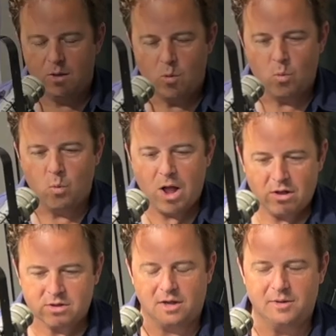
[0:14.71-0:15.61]

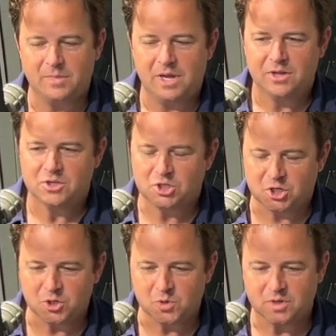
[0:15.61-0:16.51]
Welcome
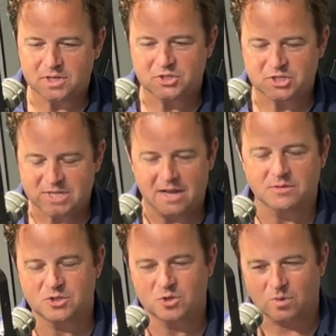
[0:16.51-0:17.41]
to
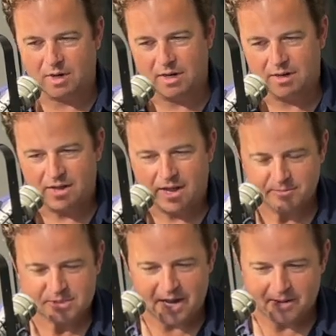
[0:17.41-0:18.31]
Soundstory.
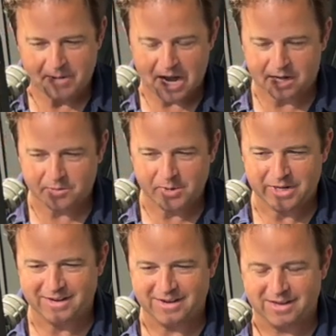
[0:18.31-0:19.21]
I'm Tom
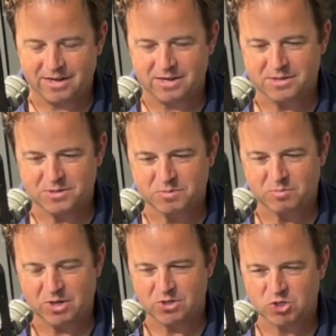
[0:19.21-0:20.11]
Ackerman. It has
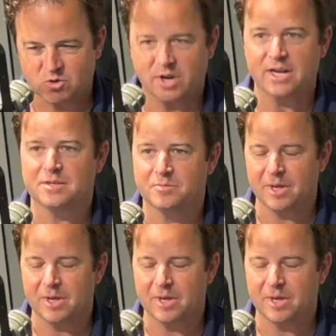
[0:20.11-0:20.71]
been a treat to be